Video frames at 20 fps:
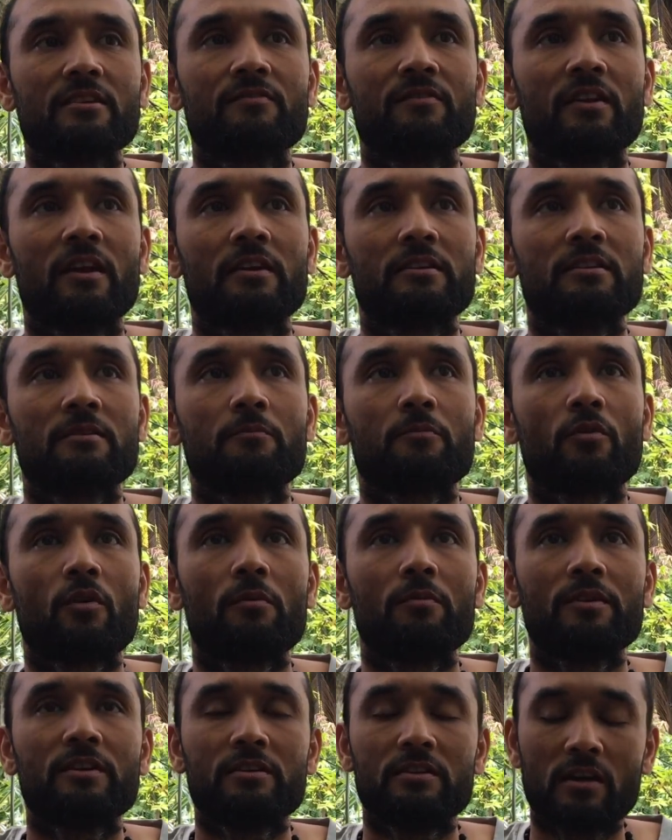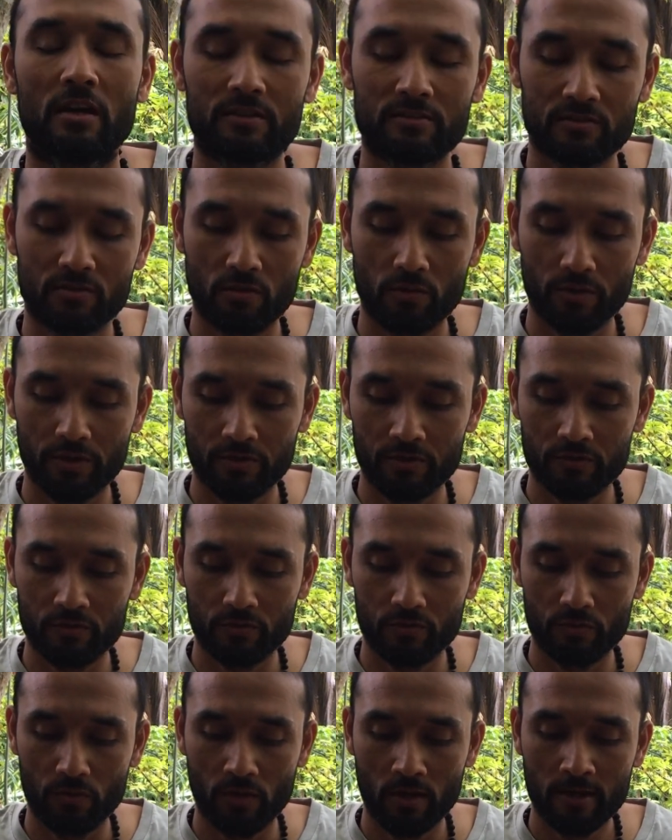even i think probably it does go
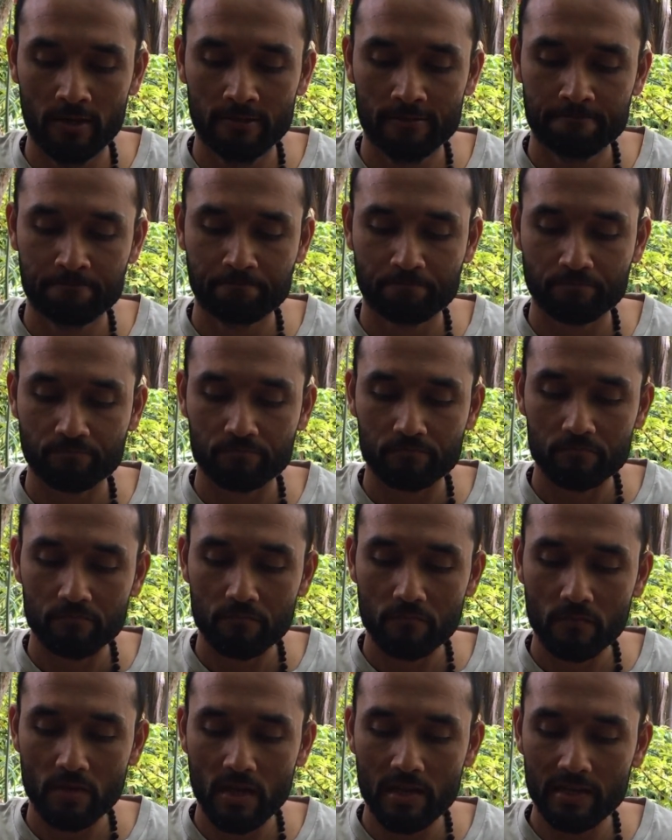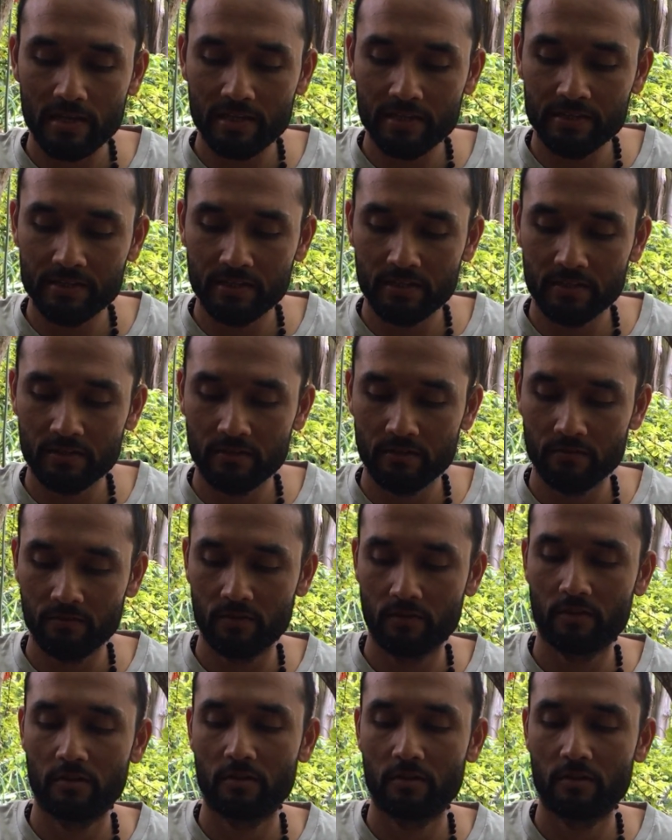into indian